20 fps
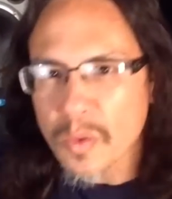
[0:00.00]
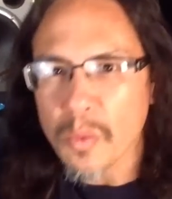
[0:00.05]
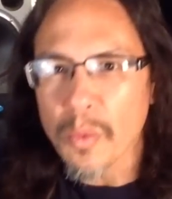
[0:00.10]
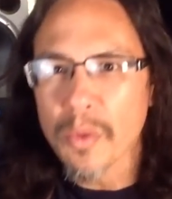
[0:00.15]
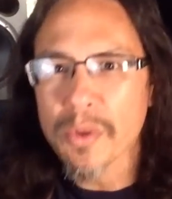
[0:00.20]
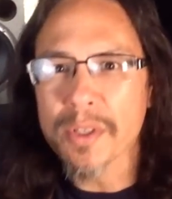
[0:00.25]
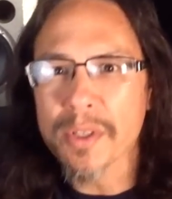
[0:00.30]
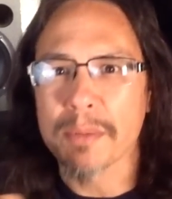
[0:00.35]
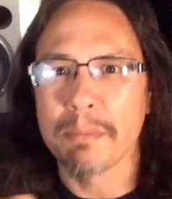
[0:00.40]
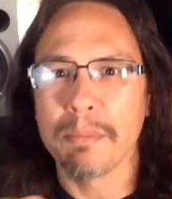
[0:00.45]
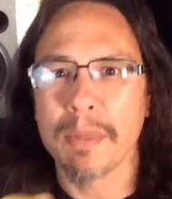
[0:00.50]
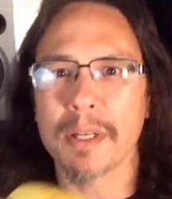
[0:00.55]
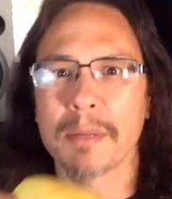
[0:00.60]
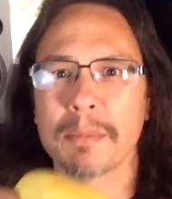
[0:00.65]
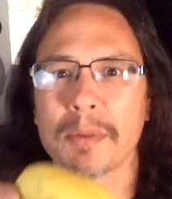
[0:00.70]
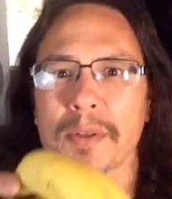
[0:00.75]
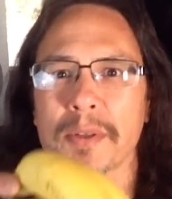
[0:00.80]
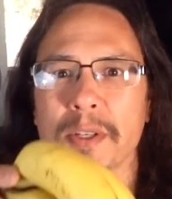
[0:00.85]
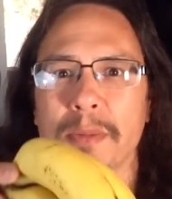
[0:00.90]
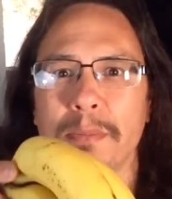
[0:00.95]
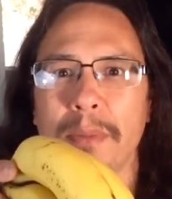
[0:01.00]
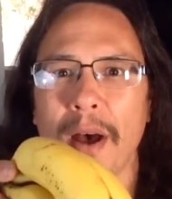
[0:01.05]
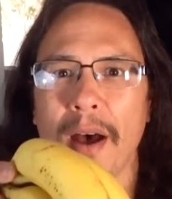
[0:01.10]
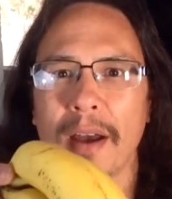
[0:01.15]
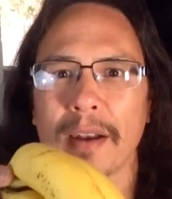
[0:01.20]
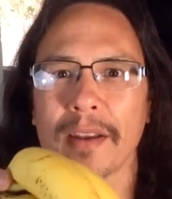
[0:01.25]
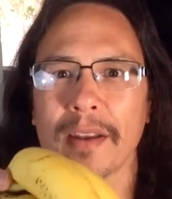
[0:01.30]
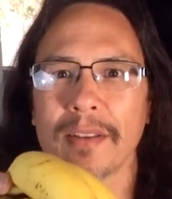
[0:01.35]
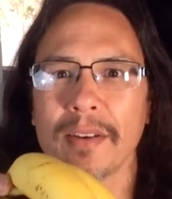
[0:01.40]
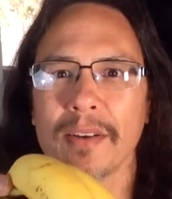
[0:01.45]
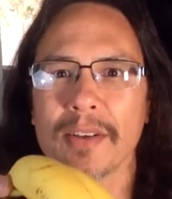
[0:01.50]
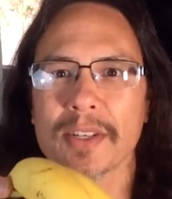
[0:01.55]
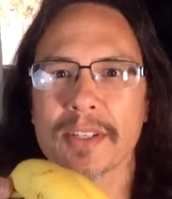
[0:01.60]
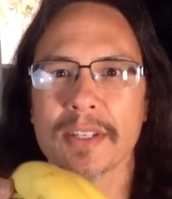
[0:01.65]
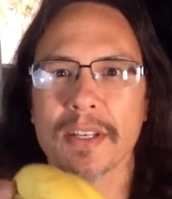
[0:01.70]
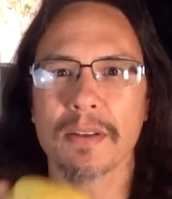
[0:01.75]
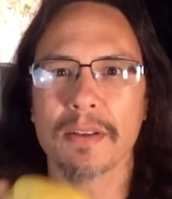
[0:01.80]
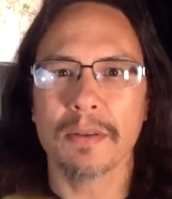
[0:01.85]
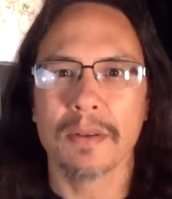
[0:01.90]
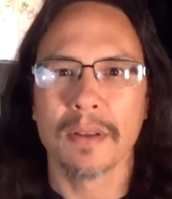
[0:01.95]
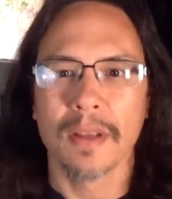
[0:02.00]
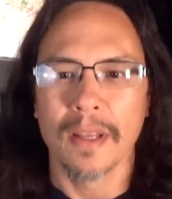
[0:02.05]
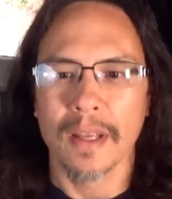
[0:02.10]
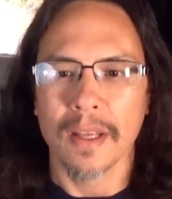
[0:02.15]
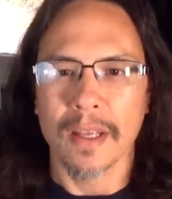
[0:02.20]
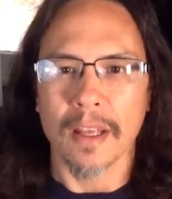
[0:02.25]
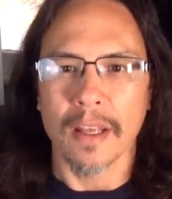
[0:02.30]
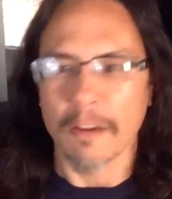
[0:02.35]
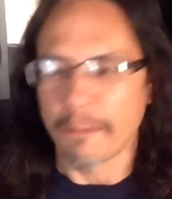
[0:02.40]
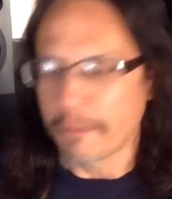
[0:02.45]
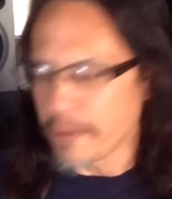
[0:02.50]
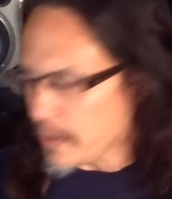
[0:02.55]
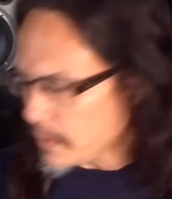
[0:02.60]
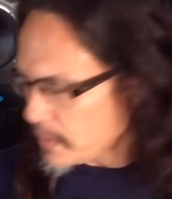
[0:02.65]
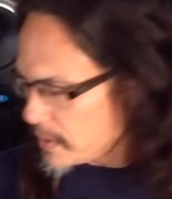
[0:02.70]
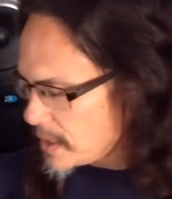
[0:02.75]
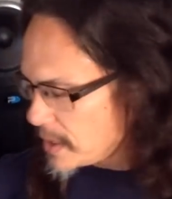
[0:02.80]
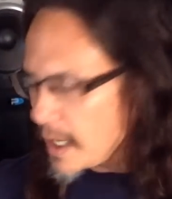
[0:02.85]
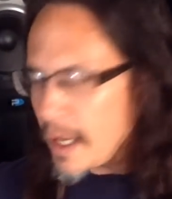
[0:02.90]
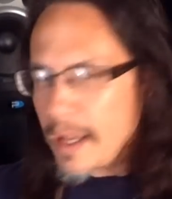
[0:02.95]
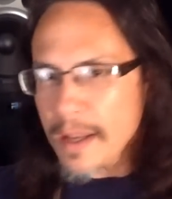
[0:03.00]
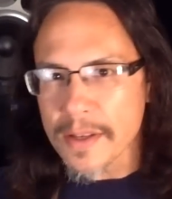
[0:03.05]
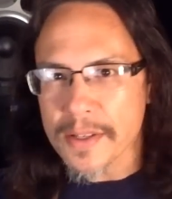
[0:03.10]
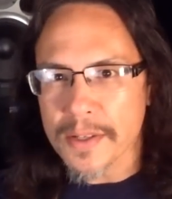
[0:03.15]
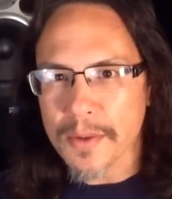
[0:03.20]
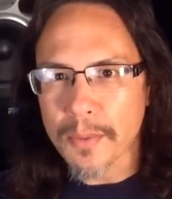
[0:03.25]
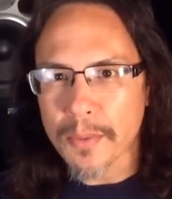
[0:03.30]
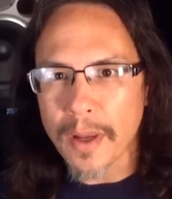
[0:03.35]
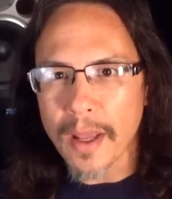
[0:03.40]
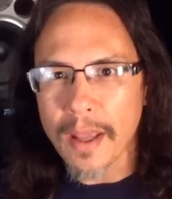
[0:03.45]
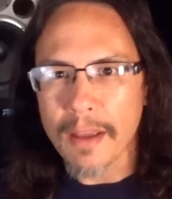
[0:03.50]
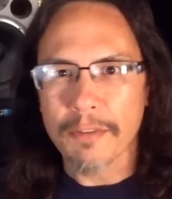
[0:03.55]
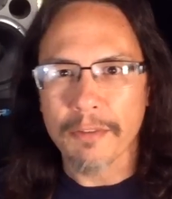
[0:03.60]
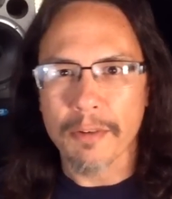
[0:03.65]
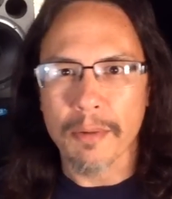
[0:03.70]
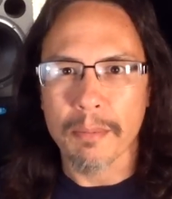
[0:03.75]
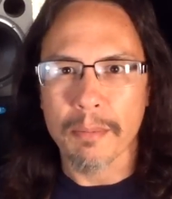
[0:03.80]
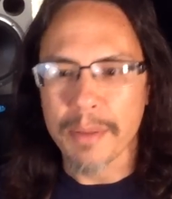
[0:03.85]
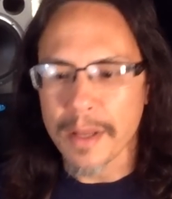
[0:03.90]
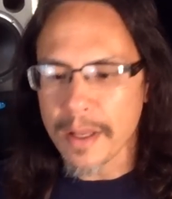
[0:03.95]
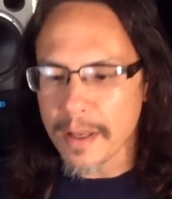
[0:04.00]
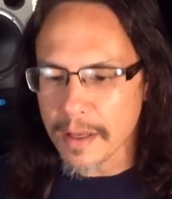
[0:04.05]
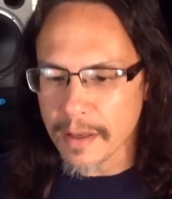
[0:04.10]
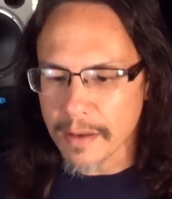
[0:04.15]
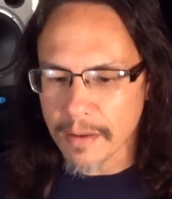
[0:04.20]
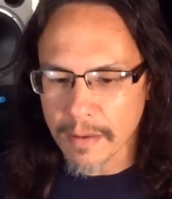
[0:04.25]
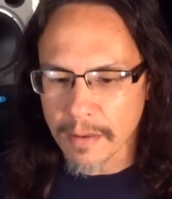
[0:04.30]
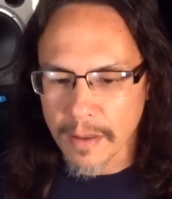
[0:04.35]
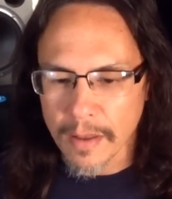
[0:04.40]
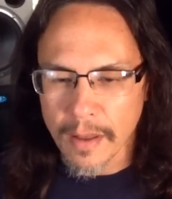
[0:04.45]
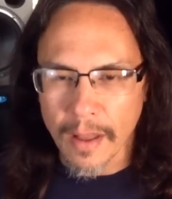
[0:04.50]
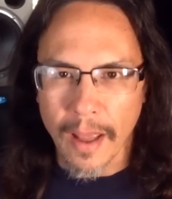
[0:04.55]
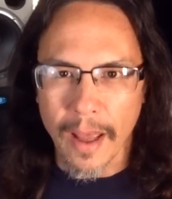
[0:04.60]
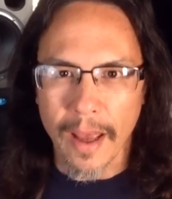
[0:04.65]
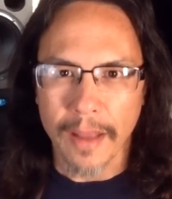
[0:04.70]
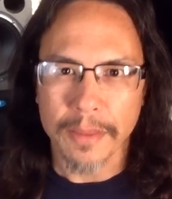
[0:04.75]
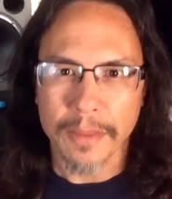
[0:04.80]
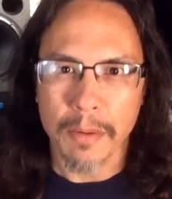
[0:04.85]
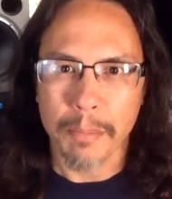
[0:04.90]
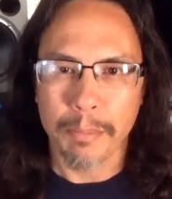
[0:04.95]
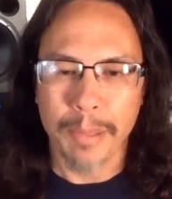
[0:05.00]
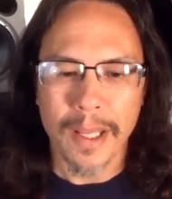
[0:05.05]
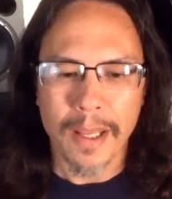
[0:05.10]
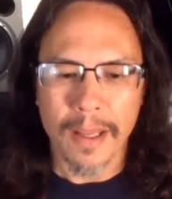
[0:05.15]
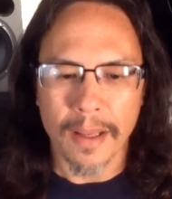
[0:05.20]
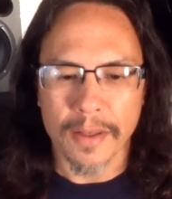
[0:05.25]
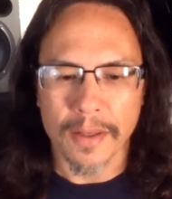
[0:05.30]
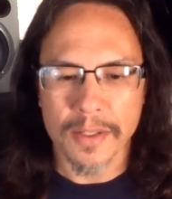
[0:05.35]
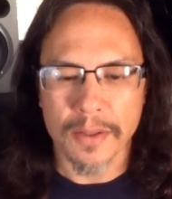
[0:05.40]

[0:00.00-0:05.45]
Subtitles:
are just minimal spotting. And they're still a few days away from being at their peak.